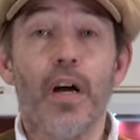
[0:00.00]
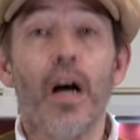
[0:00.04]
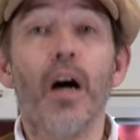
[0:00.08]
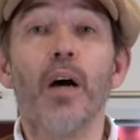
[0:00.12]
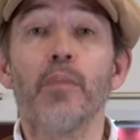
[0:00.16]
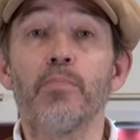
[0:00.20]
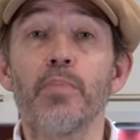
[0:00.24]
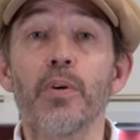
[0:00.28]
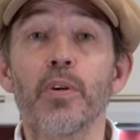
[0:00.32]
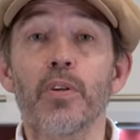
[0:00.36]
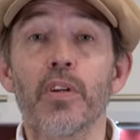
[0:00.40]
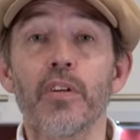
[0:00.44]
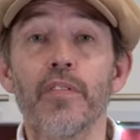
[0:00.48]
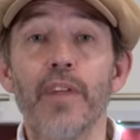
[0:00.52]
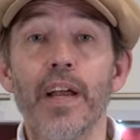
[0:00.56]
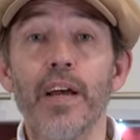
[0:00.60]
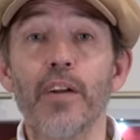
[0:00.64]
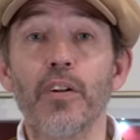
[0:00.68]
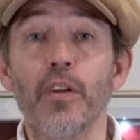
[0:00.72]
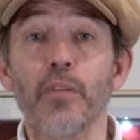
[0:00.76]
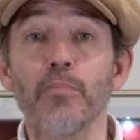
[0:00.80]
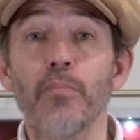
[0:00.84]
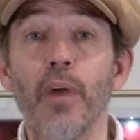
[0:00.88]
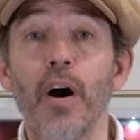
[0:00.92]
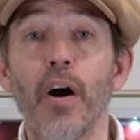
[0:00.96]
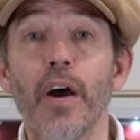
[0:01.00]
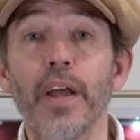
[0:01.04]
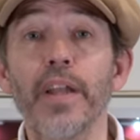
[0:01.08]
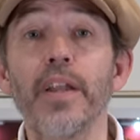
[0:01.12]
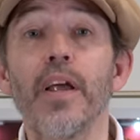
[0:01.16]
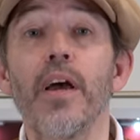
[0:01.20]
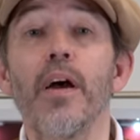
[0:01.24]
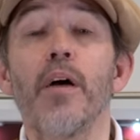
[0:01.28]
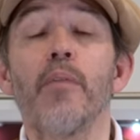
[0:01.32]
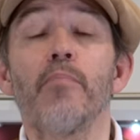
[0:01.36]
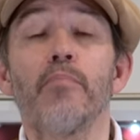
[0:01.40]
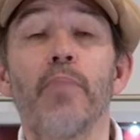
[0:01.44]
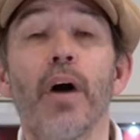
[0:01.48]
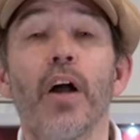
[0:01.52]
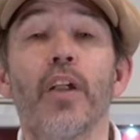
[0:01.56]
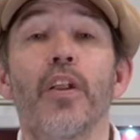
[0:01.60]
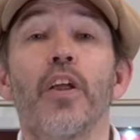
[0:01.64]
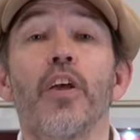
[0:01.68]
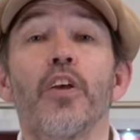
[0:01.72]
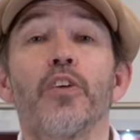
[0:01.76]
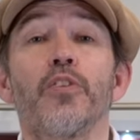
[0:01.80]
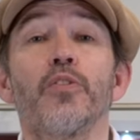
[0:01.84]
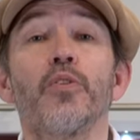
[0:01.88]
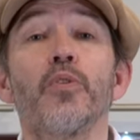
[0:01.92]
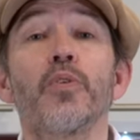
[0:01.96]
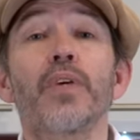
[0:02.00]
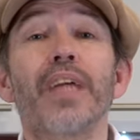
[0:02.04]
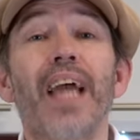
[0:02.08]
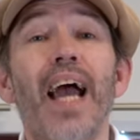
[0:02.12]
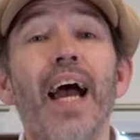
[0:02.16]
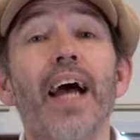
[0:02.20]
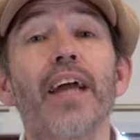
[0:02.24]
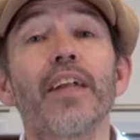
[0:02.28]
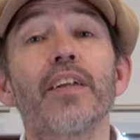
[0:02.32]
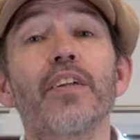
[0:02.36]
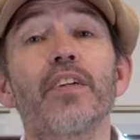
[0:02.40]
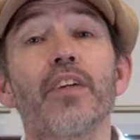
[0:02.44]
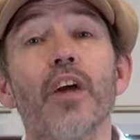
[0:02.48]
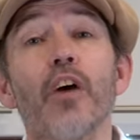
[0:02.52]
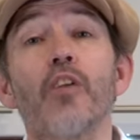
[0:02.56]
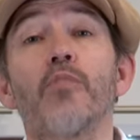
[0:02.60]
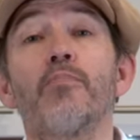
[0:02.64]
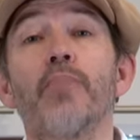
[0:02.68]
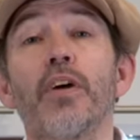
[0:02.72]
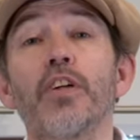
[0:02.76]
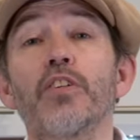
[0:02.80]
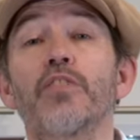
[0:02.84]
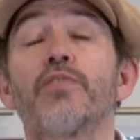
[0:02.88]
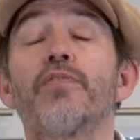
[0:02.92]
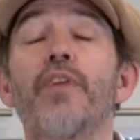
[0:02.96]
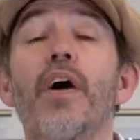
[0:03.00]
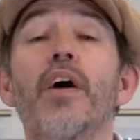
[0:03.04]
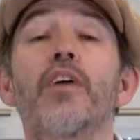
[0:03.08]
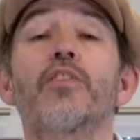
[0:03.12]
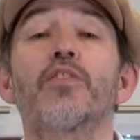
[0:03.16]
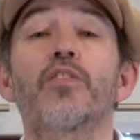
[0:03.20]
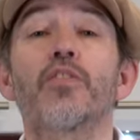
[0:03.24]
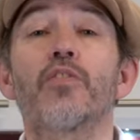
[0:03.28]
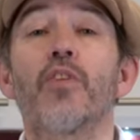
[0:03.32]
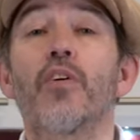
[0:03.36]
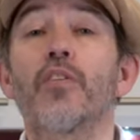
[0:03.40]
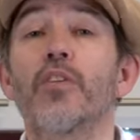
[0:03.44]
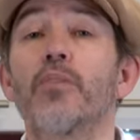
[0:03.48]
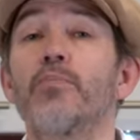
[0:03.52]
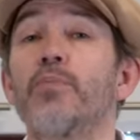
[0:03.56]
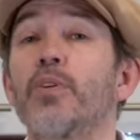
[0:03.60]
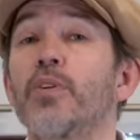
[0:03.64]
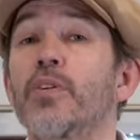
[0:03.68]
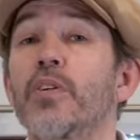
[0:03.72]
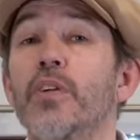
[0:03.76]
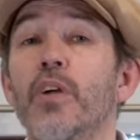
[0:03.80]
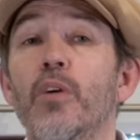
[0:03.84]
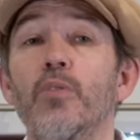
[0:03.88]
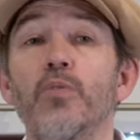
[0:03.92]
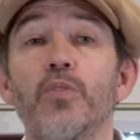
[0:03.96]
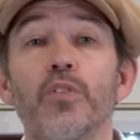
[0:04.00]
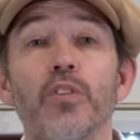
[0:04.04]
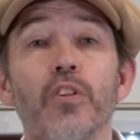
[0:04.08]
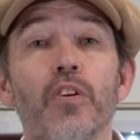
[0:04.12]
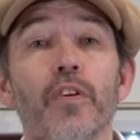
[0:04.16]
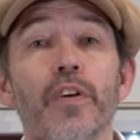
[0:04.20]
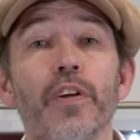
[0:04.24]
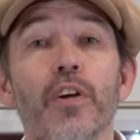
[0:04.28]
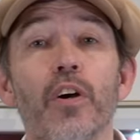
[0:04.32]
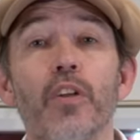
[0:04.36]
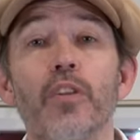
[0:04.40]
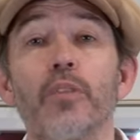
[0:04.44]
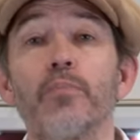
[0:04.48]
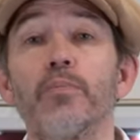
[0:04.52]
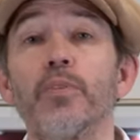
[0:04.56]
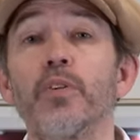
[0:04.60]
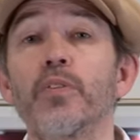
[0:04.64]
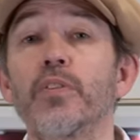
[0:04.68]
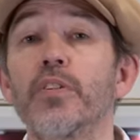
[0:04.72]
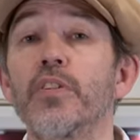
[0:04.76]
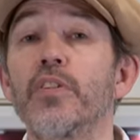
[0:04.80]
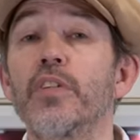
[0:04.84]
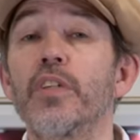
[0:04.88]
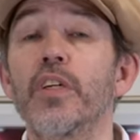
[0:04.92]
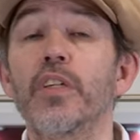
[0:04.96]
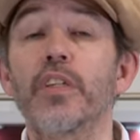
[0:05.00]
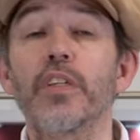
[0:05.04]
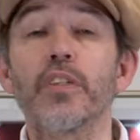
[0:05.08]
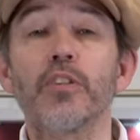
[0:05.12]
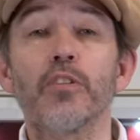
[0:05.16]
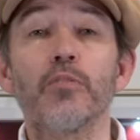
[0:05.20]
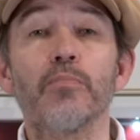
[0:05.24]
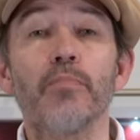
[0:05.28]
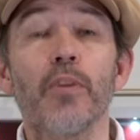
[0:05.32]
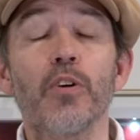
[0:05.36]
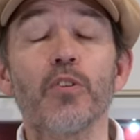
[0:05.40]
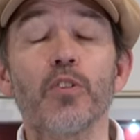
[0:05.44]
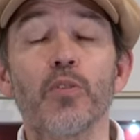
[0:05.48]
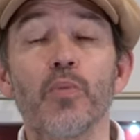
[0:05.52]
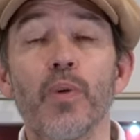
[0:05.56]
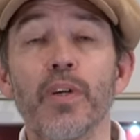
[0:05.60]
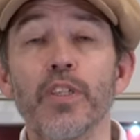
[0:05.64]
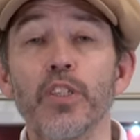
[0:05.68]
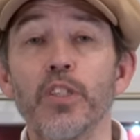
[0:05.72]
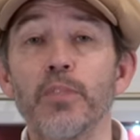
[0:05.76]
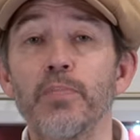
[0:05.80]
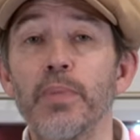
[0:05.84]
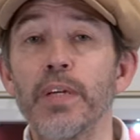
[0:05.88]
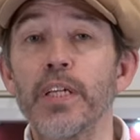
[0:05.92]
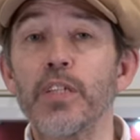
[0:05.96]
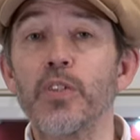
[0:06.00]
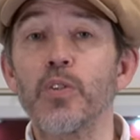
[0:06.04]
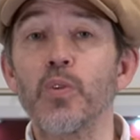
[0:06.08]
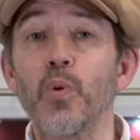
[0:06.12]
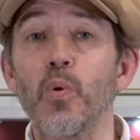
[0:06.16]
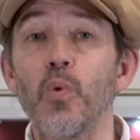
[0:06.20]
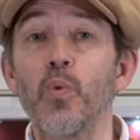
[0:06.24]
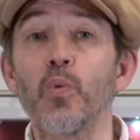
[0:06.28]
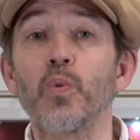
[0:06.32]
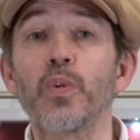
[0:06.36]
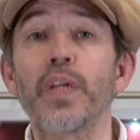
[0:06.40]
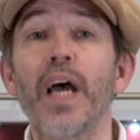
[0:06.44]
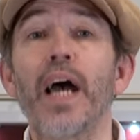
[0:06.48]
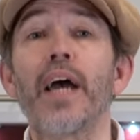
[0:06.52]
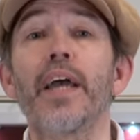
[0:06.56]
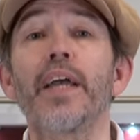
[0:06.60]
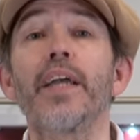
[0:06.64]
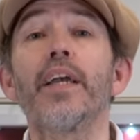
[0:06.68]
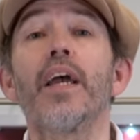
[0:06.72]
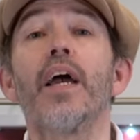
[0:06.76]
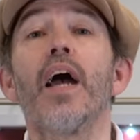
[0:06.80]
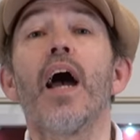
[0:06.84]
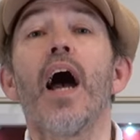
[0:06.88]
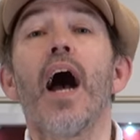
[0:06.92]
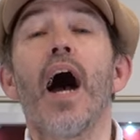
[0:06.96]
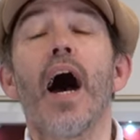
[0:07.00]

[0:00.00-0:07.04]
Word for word: I poodle around on mine, but you can go much faster on them. You can go touring on them. You can certainly do motorway speeds all day.